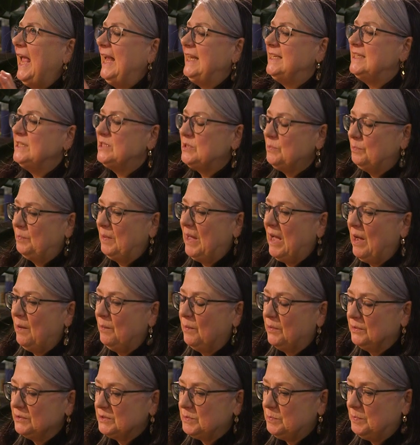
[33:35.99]
it is
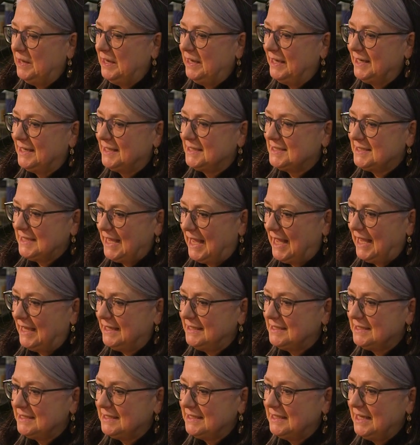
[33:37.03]
about what's being
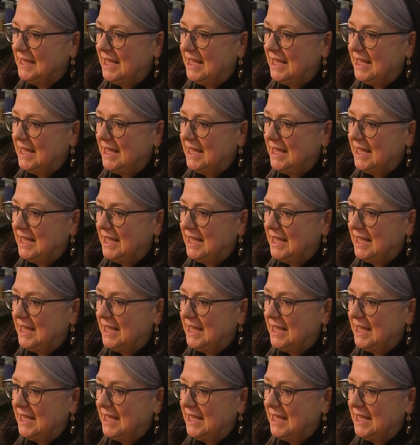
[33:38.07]
said,